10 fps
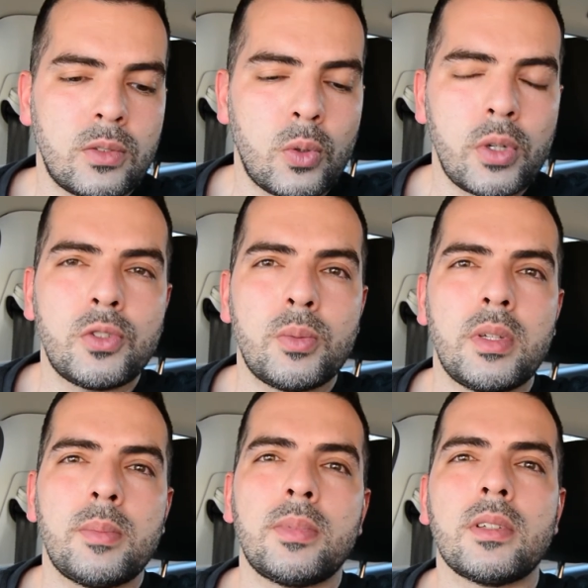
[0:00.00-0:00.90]
talking to
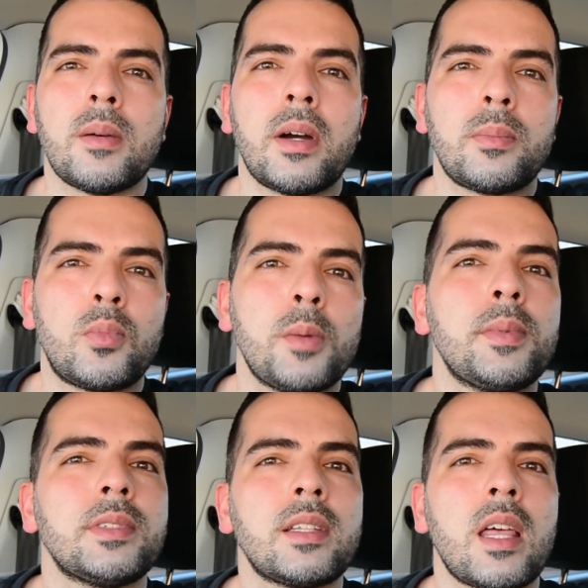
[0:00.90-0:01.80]
people about
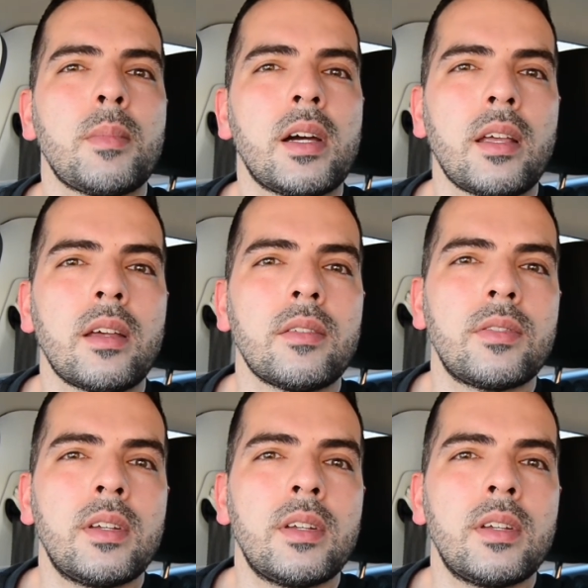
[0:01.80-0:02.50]
problems that they might have.